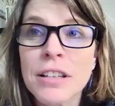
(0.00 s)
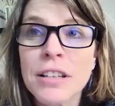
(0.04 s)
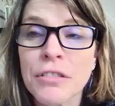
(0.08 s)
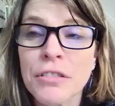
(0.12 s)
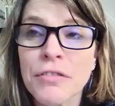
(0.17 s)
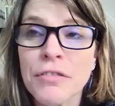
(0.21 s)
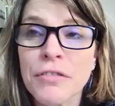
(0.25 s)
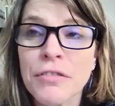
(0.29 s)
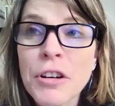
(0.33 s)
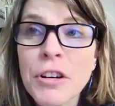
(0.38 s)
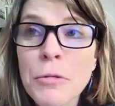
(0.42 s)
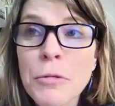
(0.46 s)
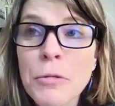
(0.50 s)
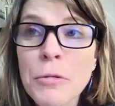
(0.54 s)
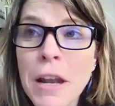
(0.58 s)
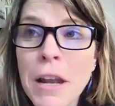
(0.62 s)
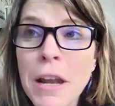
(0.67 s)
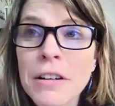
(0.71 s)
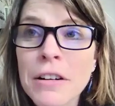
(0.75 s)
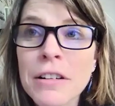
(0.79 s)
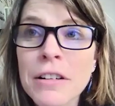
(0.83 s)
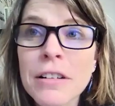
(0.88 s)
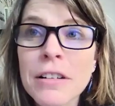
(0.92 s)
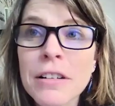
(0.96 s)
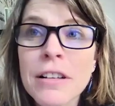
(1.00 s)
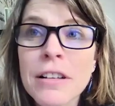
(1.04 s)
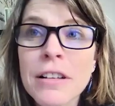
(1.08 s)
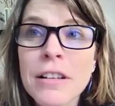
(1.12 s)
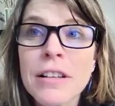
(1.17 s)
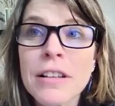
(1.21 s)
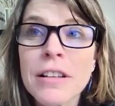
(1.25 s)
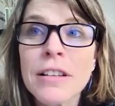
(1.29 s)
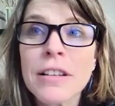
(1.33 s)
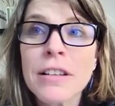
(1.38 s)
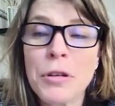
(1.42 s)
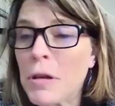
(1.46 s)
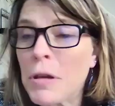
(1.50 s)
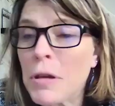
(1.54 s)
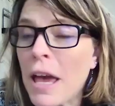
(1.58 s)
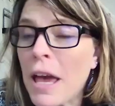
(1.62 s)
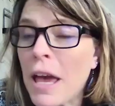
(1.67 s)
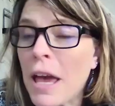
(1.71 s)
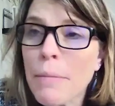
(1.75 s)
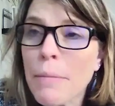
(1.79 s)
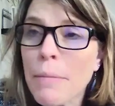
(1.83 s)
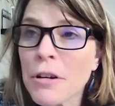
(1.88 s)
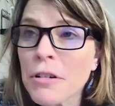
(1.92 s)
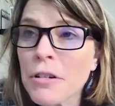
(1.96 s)
You'll feel better. You'll be
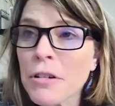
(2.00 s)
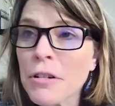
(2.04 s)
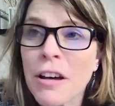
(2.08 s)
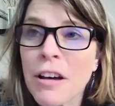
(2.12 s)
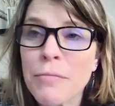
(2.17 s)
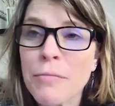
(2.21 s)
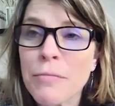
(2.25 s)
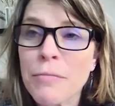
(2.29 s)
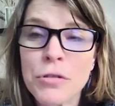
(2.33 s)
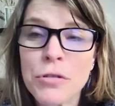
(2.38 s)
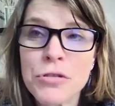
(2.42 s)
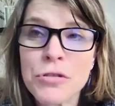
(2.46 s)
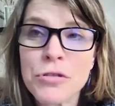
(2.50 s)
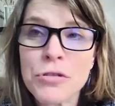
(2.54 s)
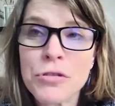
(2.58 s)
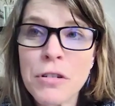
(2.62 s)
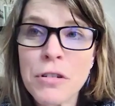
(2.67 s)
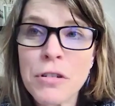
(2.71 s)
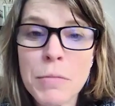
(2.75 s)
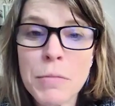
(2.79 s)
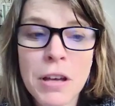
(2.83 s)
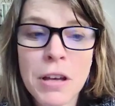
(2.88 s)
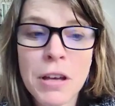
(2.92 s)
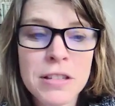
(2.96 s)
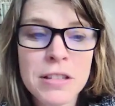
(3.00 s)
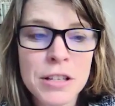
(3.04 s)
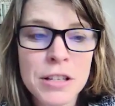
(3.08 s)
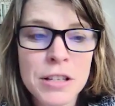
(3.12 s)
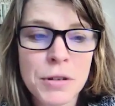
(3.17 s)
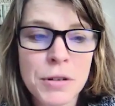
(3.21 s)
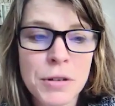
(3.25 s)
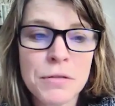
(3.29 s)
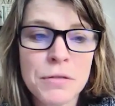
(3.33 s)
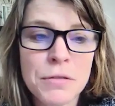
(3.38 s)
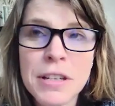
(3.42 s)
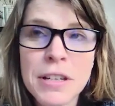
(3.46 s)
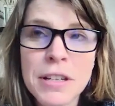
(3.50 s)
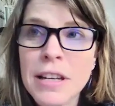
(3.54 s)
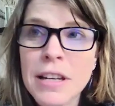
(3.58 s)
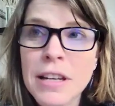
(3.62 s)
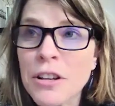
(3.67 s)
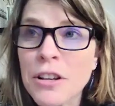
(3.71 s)
happier. You'll have more joy because that's what you did.